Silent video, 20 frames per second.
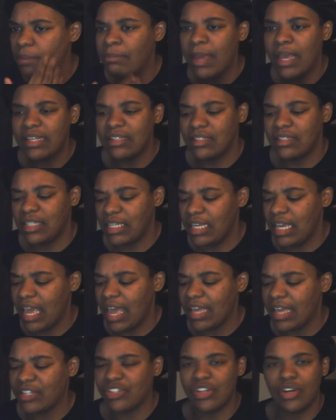basically, he
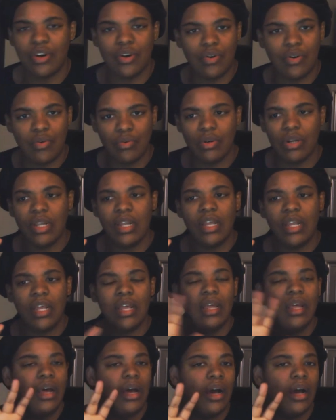had showed,
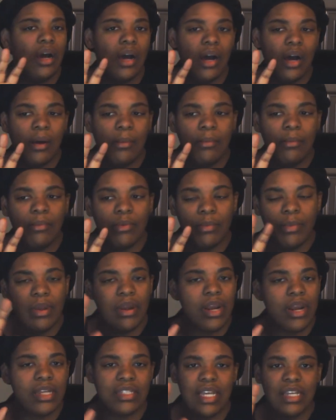
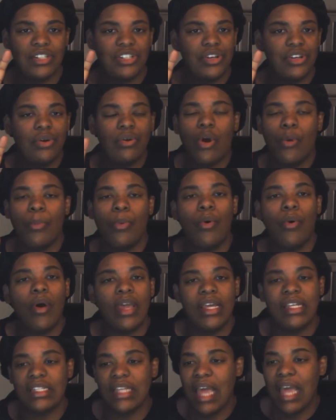Ramirez had showed a
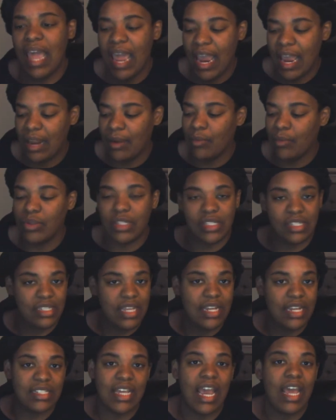boy his hand with the
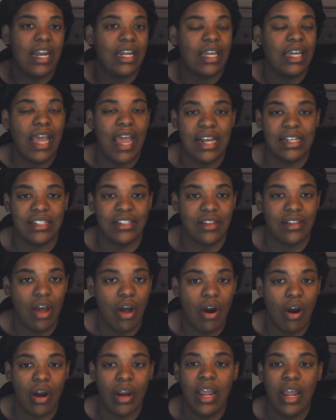satanic ass
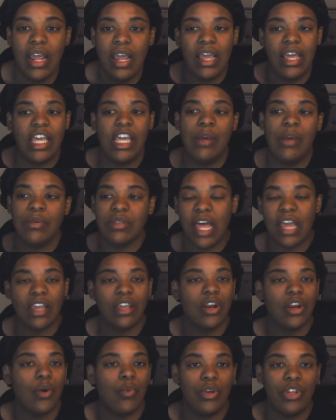star. And he was
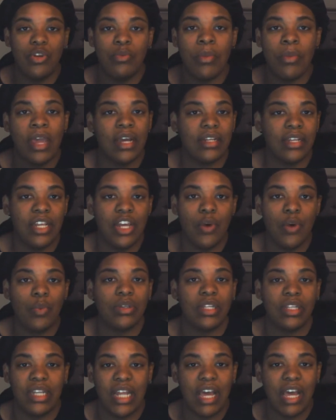like, you know, when you make a deal
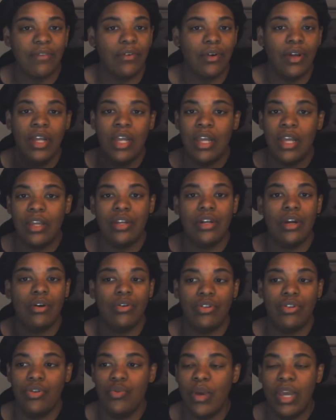with the devil, you
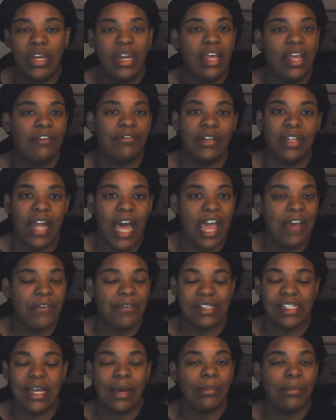know, you in there for
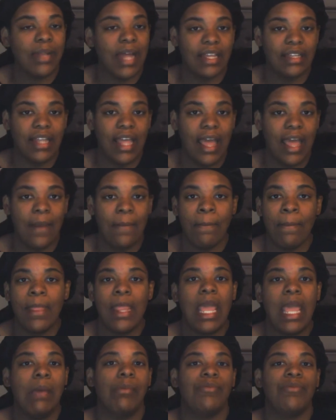life or something like that.
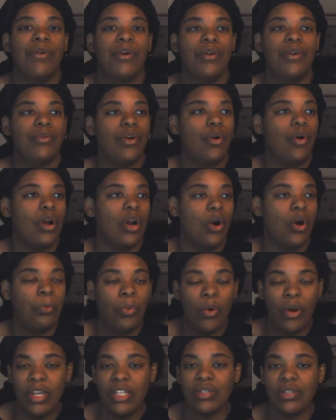And before you know it, old
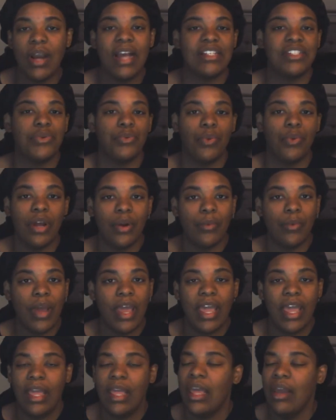boy, he tries to run
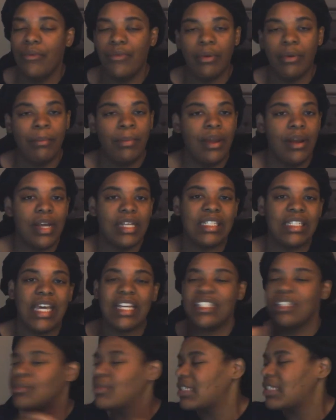away. Ramirez
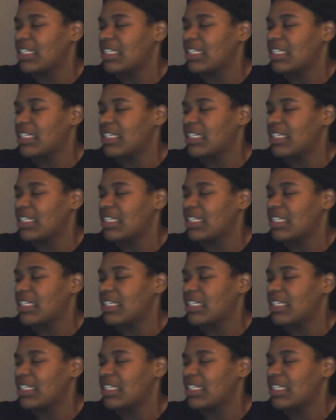catches him,